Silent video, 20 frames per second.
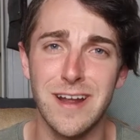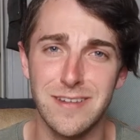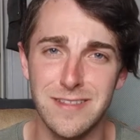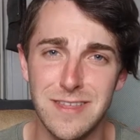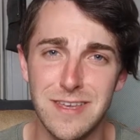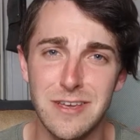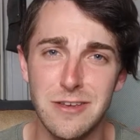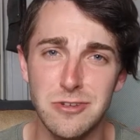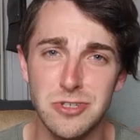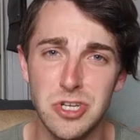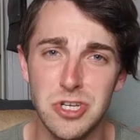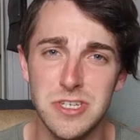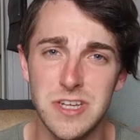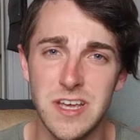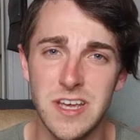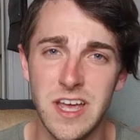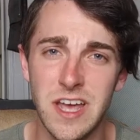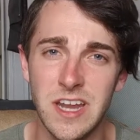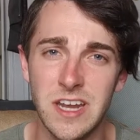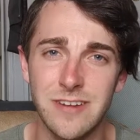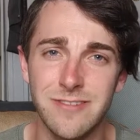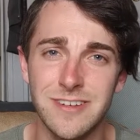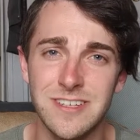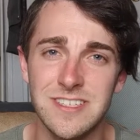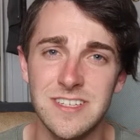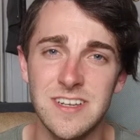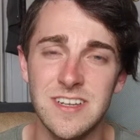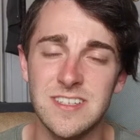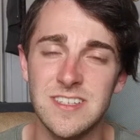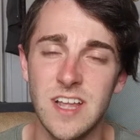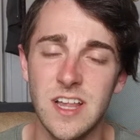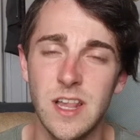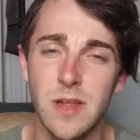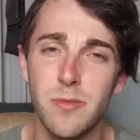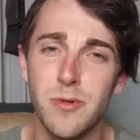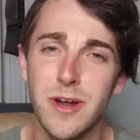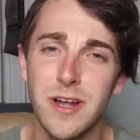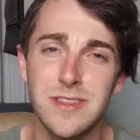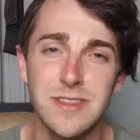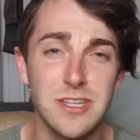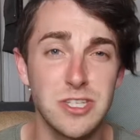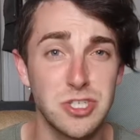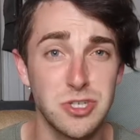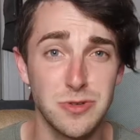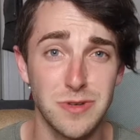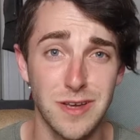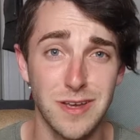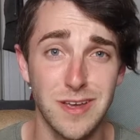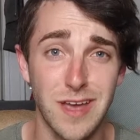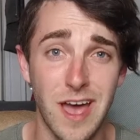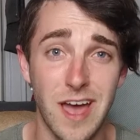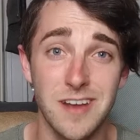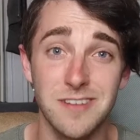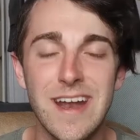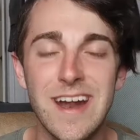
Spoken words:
I think you should take any reason to celebrate that you can get.